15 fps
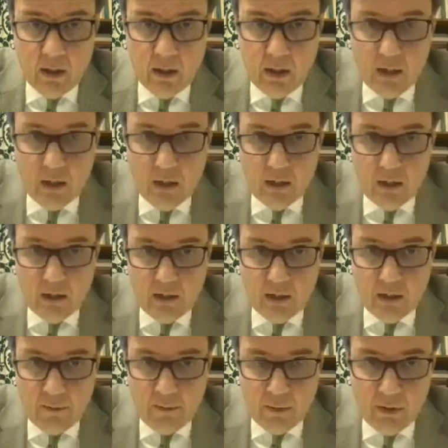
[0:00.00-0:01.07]
under this
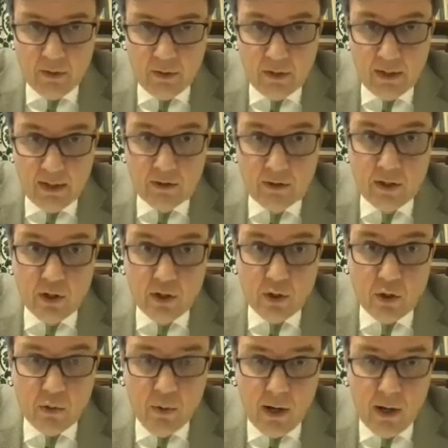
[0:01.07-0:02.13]
government, and that is a
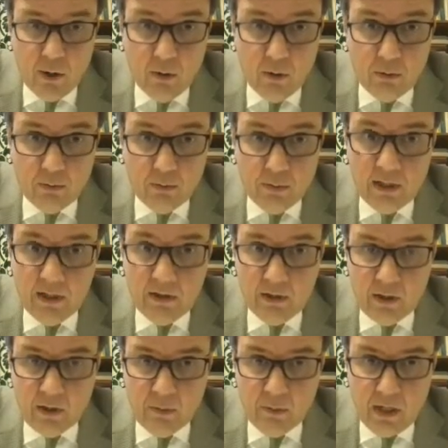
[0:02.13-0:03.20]
good record, but that
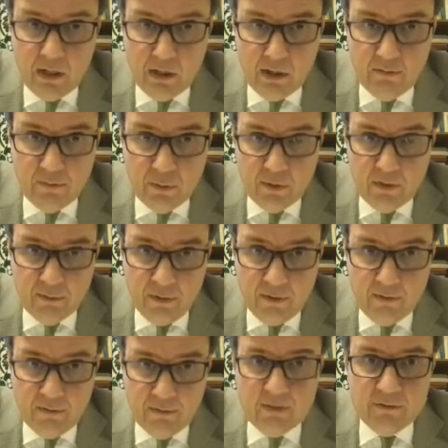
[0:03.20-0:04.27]
still means that
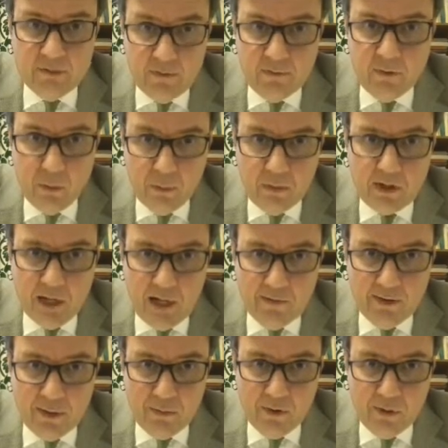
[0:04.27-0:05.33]
54% of
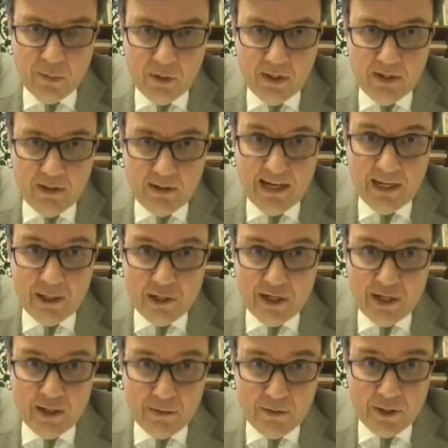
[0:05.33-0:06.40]
our properties are energy
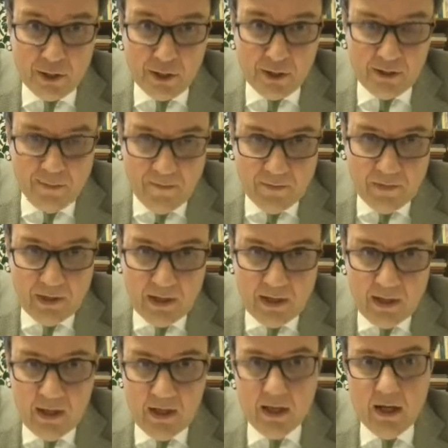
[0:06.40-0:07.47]
inefficient.
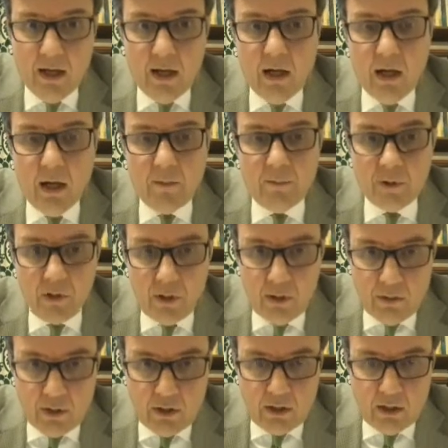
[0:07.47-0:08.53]
So
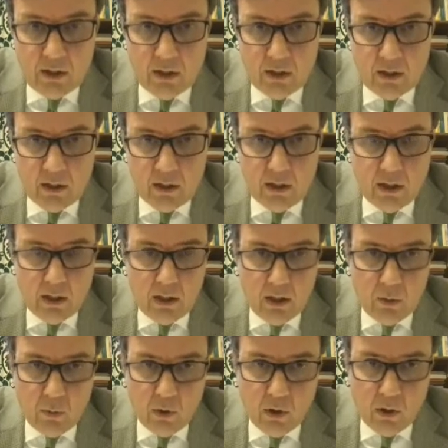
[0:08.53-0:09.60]
there is still a lot
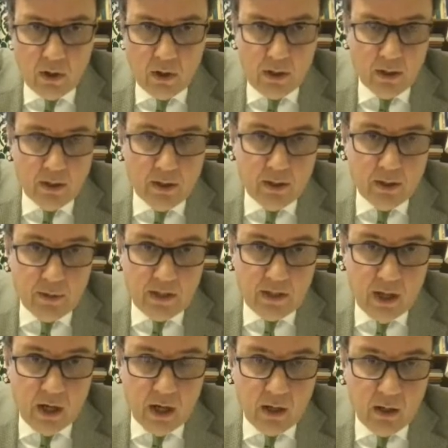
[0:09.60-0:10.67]
of work to be
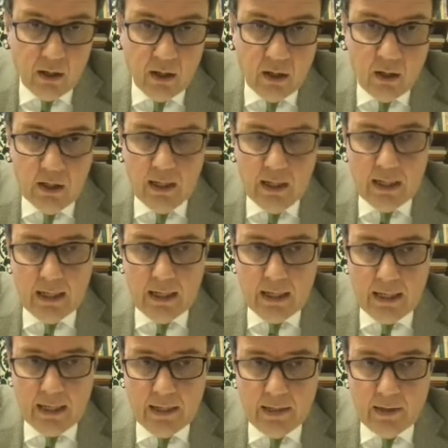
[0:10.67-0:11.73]
done,
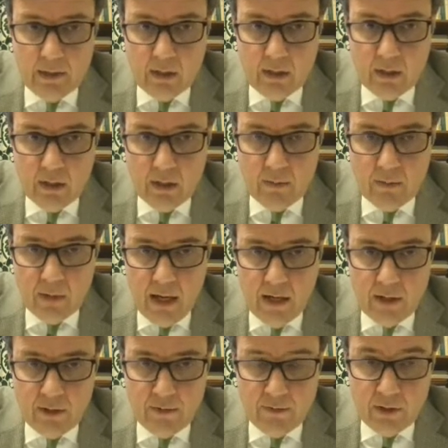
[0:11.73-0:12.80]
and
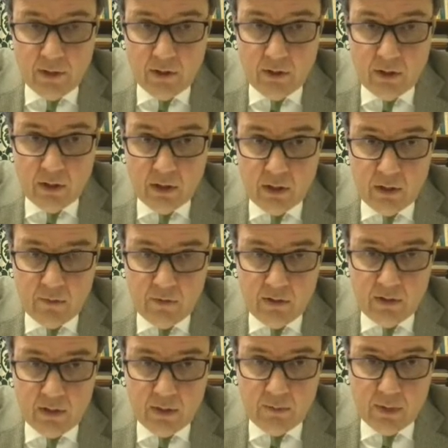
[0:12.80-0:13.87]
energy efficiency is
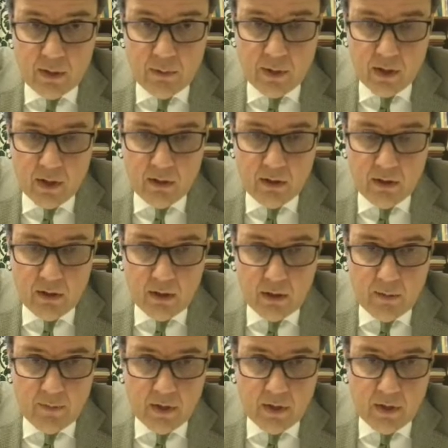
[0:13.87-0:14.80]
obviously a big part of the